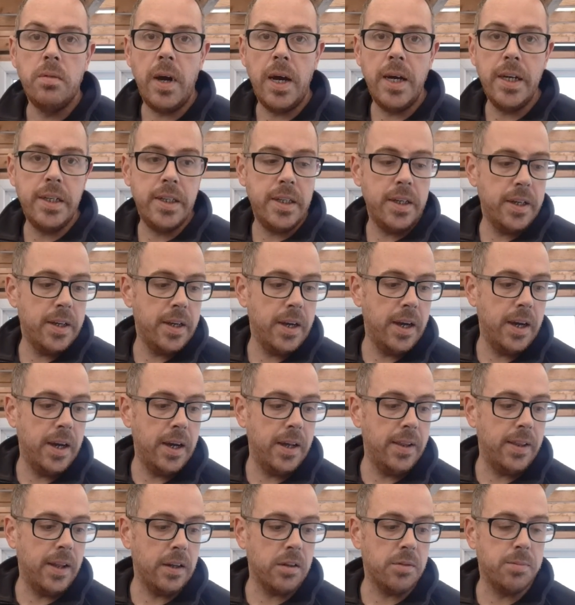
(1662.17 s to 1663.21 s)
Right,
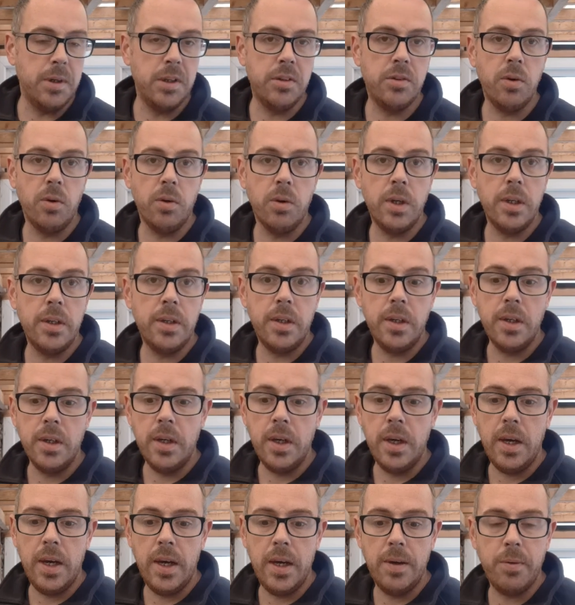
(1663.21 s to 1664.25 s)
that's me sorted.
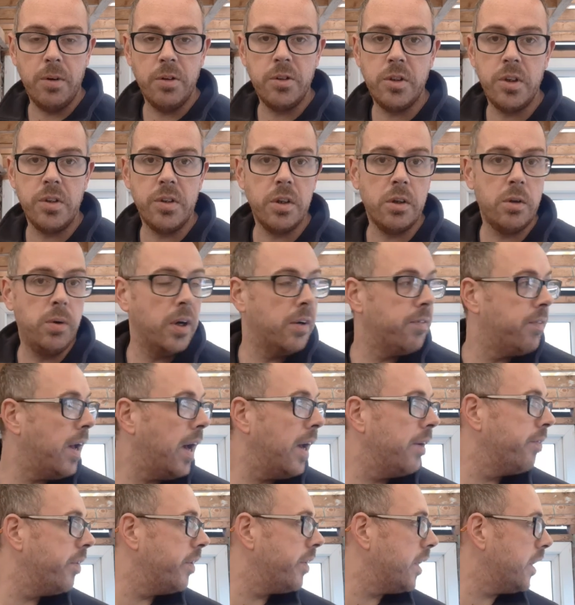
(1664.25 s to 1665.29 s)
It was just a quick
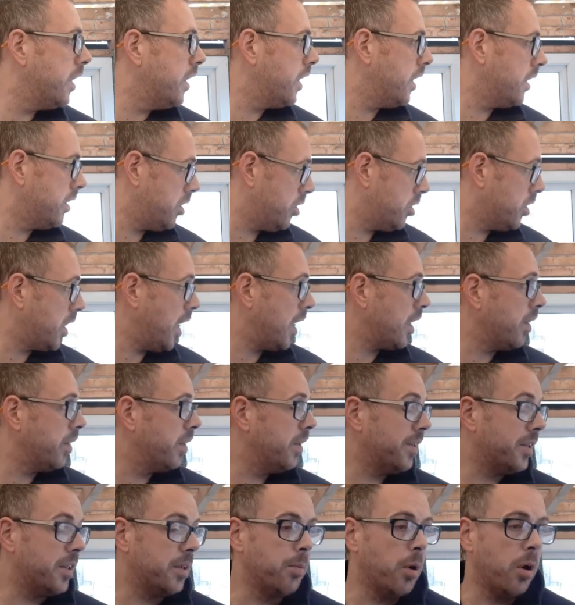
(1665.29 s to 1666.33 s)
flying visit. I just checked
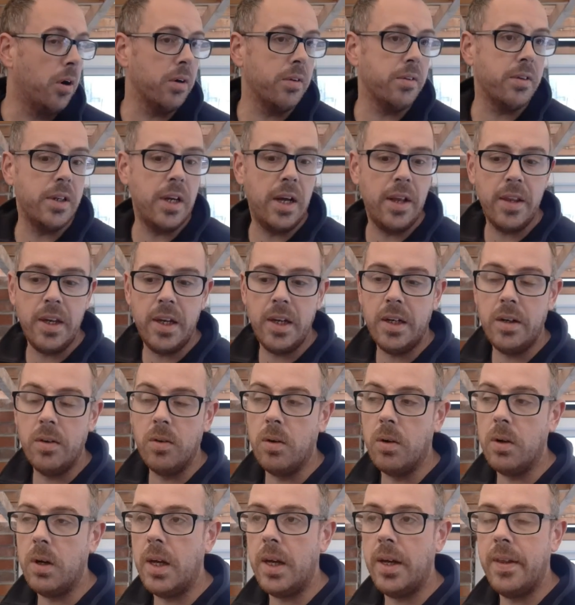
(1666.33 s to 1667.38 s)
on those tomatoes and that there,
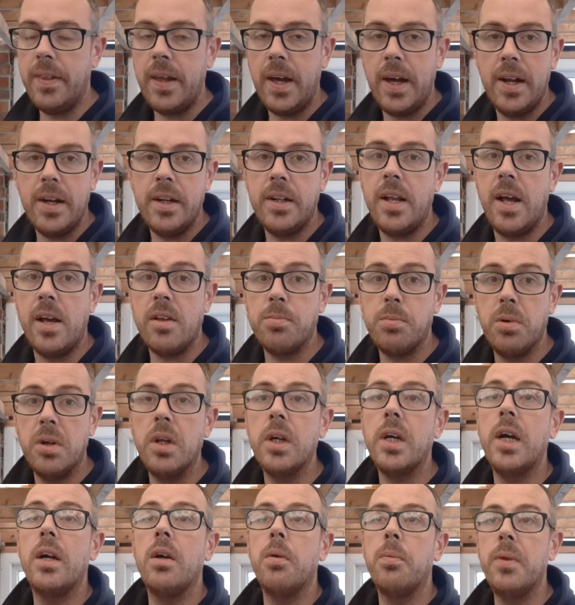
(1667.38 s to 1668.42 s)
and all they're
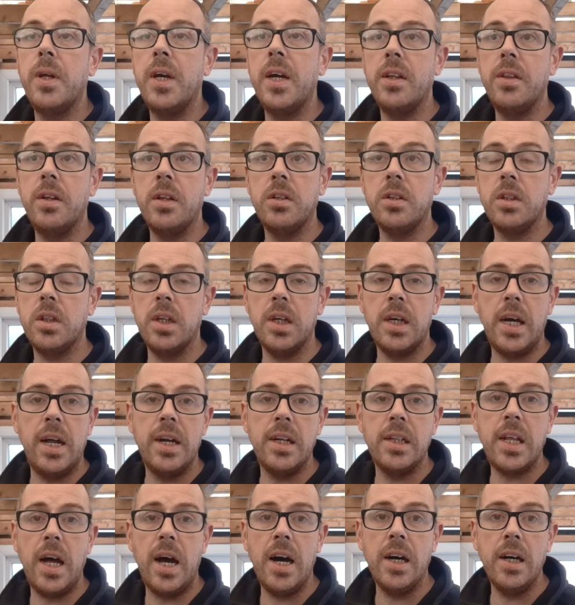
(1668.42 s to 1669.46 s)
desperate to get up there. They're
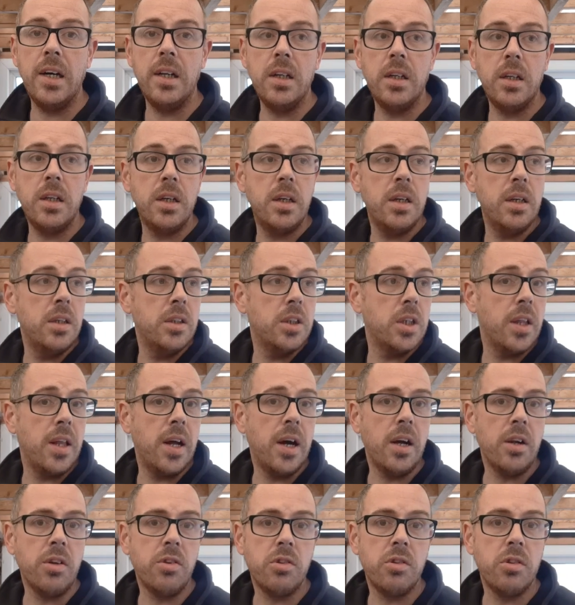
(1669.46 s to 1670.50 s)
getting tangled in each
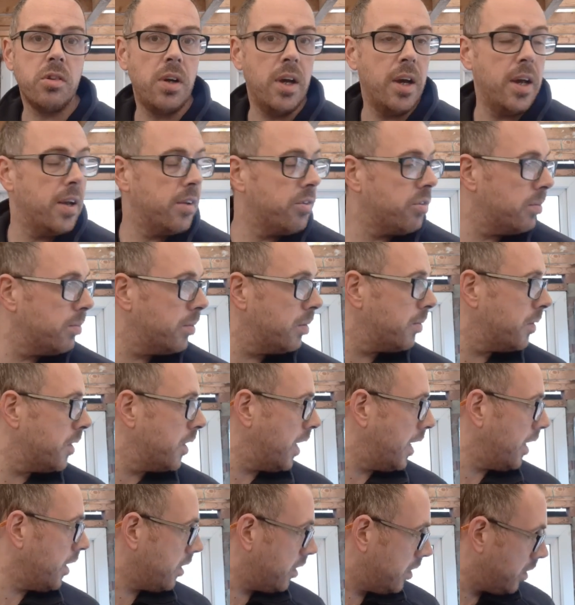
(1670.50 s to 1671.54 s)
other. Some of
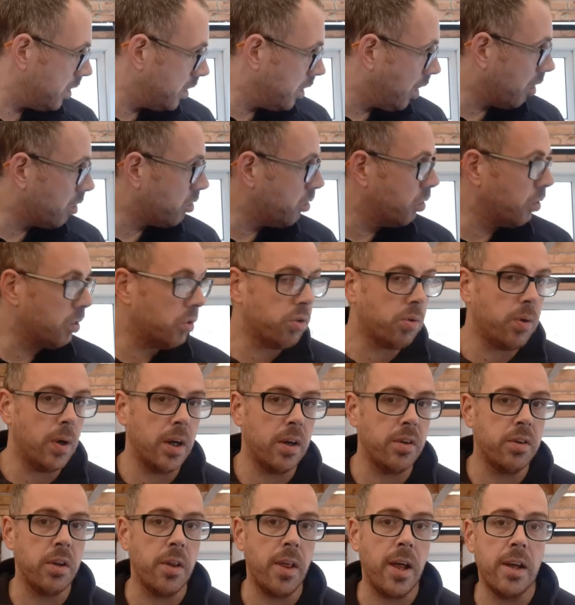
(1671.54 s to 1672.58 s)
them are like not growing as
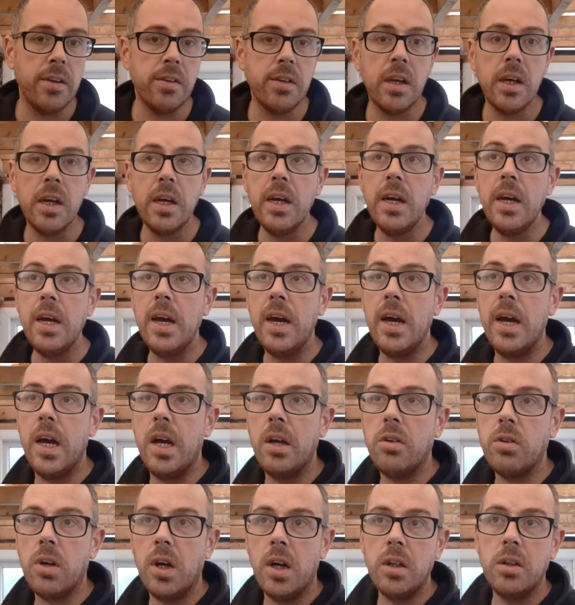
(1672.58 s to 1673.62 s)
quick as others,
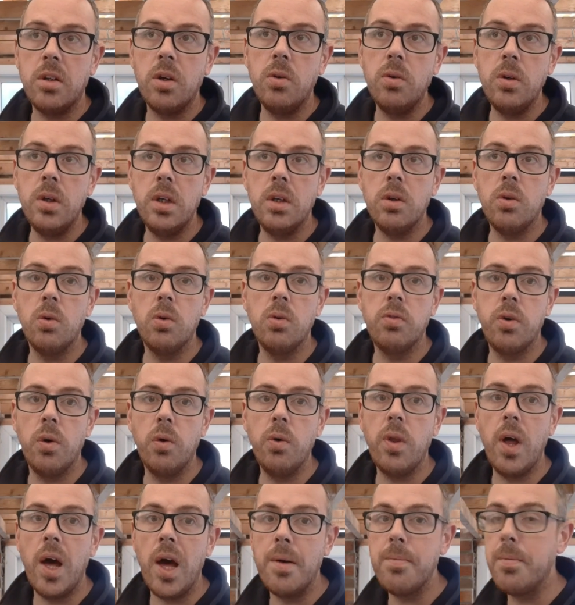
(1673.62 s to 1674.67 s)
so I do need to go
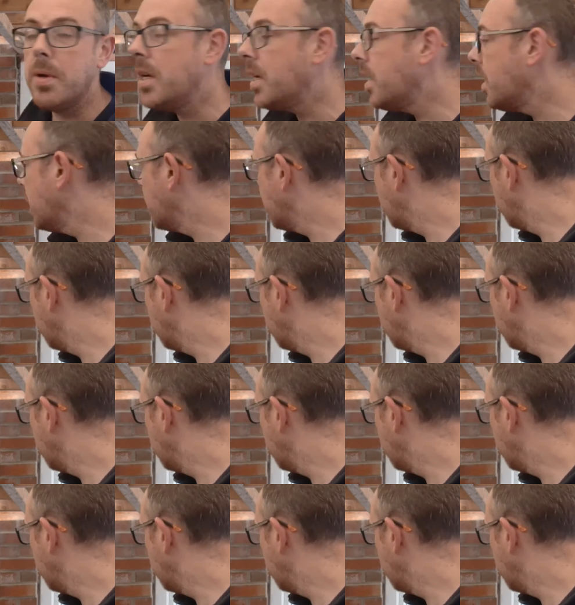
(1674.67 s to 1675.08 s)
through them